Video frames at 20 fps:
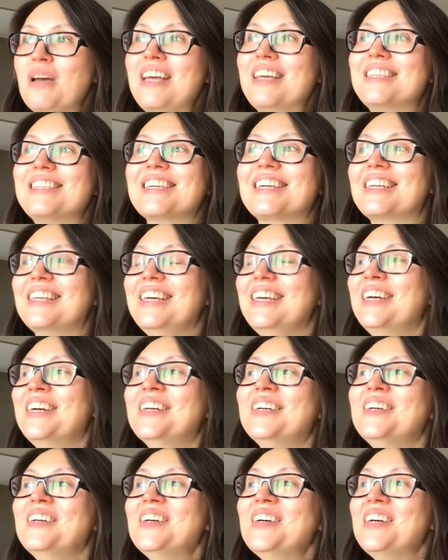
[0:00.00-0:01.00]
basically
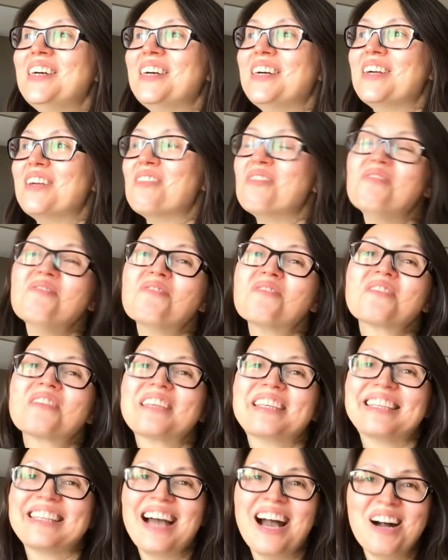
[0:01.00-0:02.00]

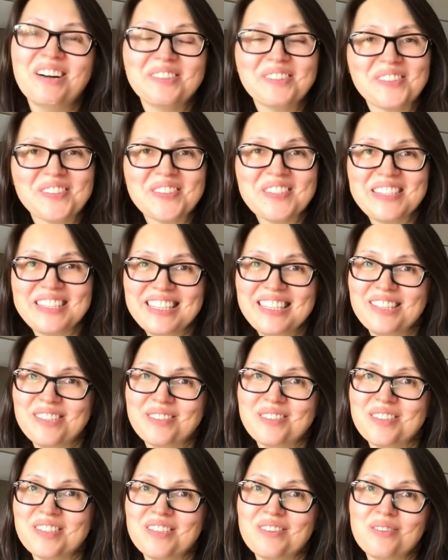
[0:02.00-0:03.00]
learning how to stitch
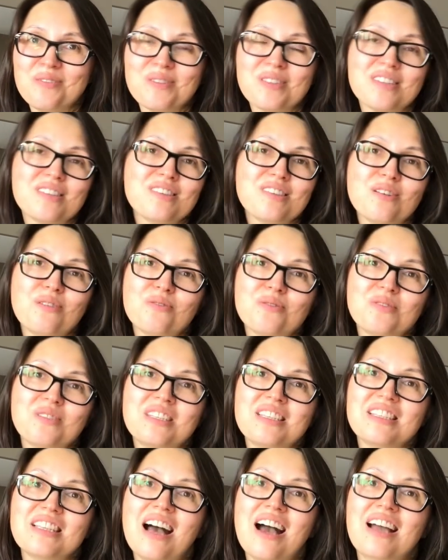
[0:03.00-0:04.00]
using those
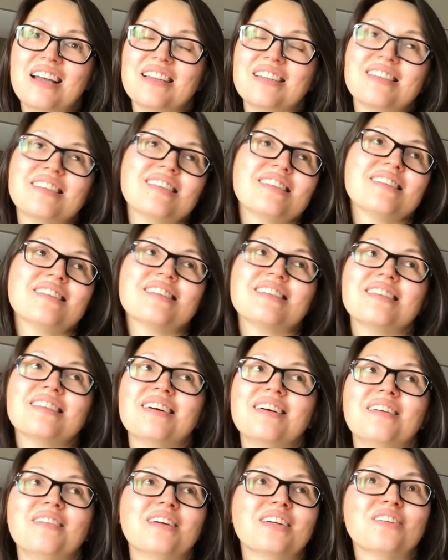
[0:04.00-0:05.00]
designs. It's, uh,
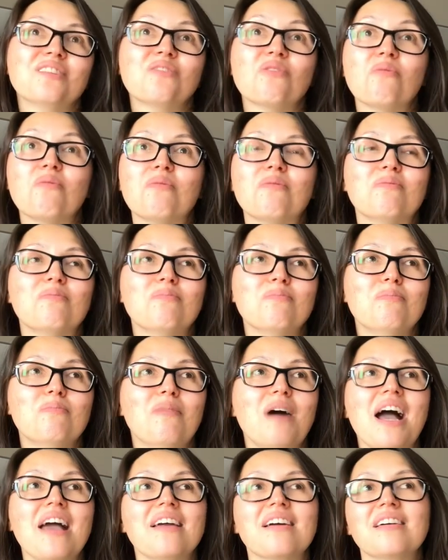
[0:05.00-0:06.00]
I don't know,
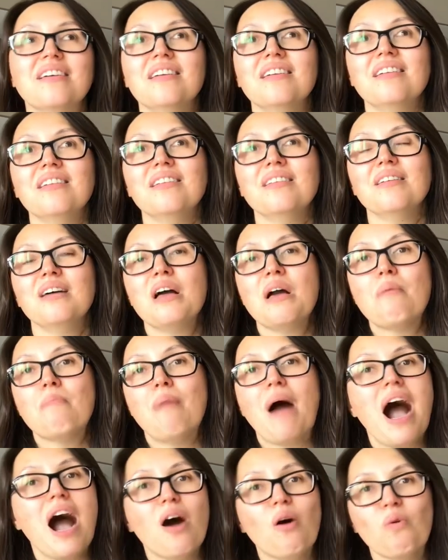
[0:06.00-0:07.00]
Michael
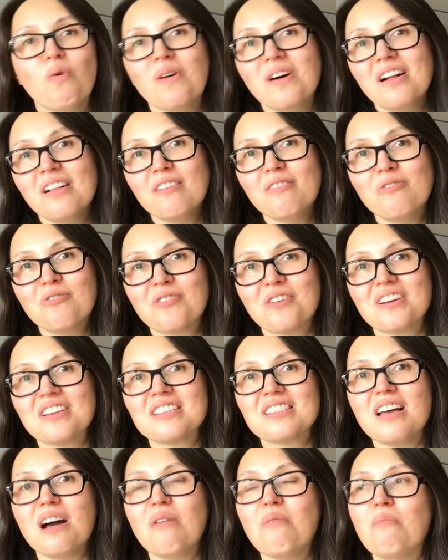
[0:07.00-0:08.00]
Powell, for
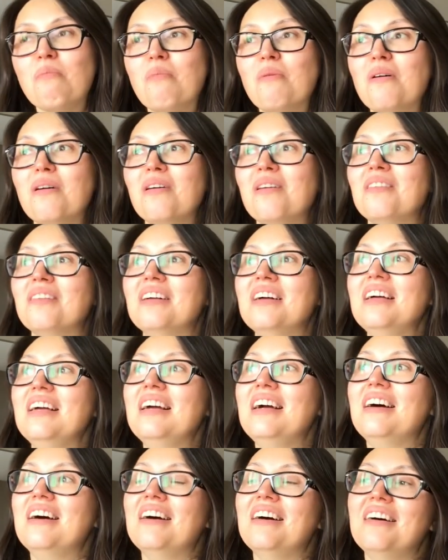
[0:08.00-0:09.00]
example.
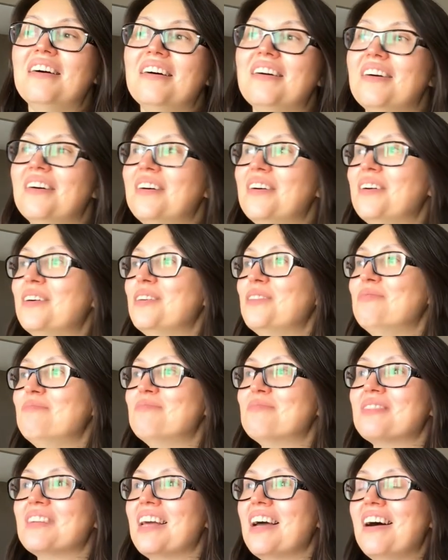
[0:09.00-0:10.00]

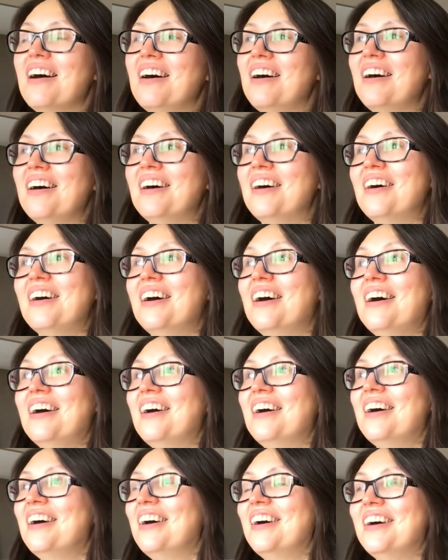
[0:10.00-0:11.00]
Um, uh,
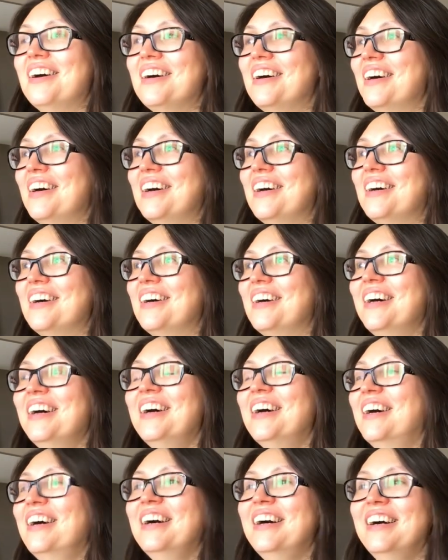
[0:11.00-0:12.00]
uh, uh,
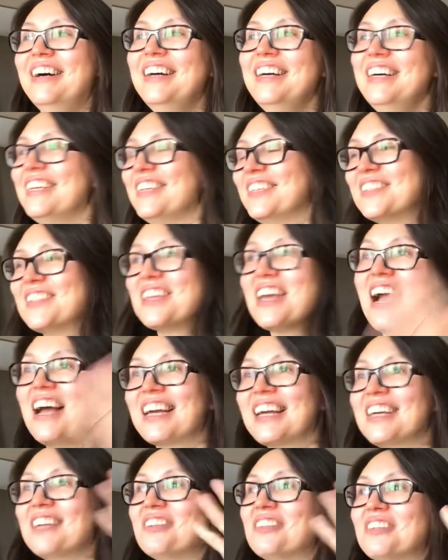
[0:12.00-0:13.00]
uh you see,
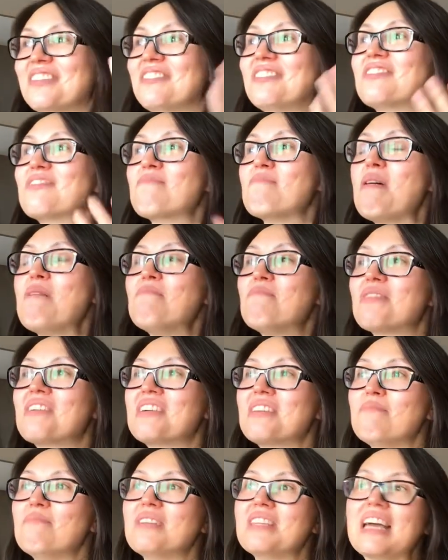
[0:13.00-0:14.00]
I cannot even remember
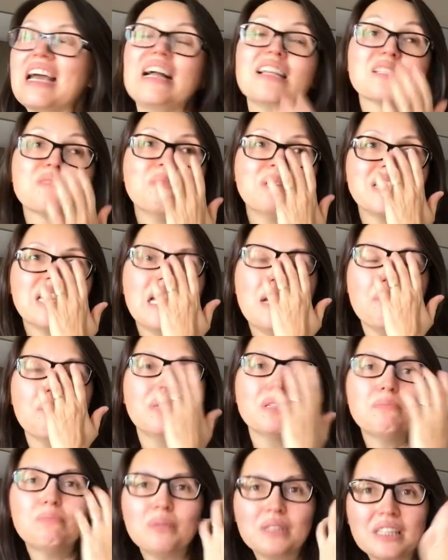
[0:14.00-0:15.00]
anybody else, but,
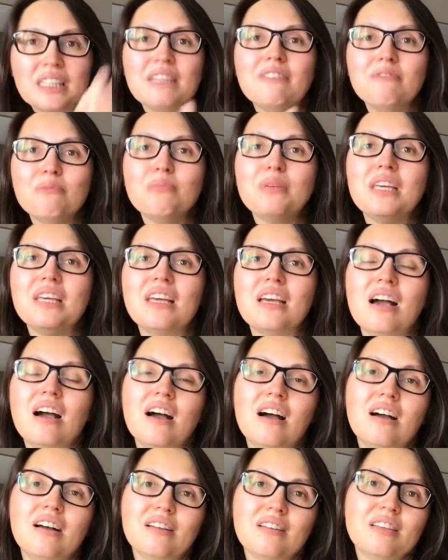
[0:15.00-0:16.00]
but believe me,
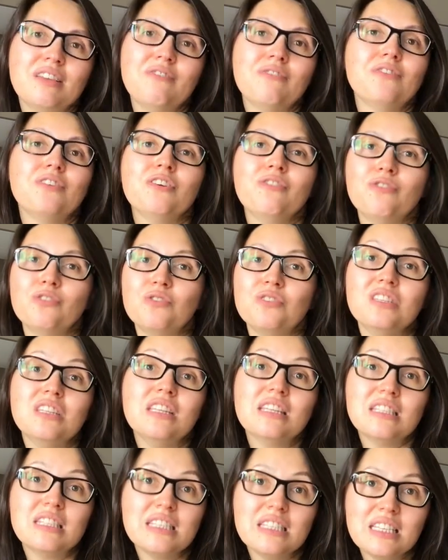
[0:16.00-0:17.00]
uh, if, if you
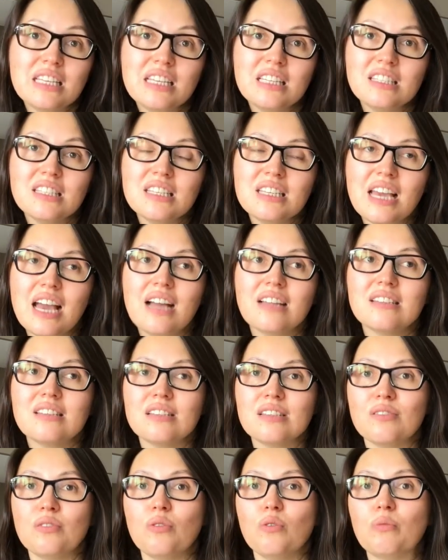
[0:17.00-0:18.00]
didn't see it yet,
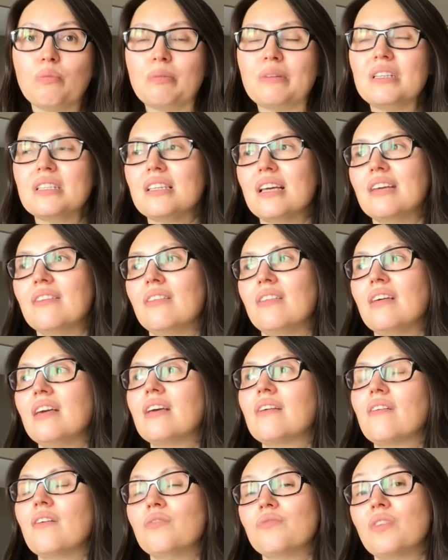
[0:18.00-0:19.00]
so please, I
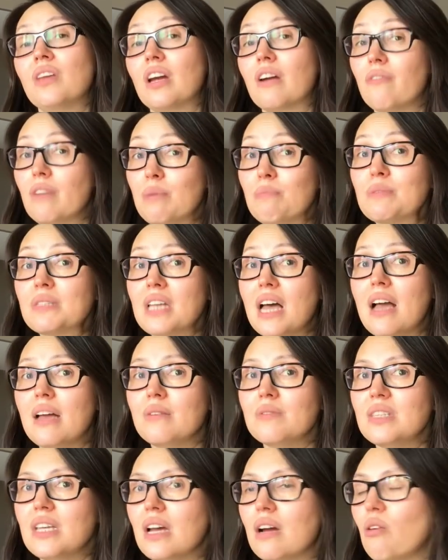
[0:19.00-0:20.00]
think on their
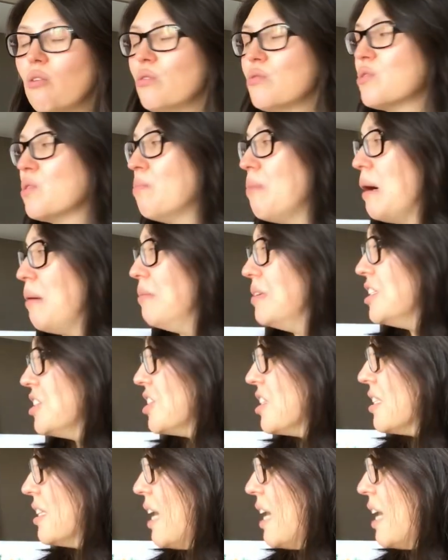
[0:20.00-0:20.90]
website they are also publishing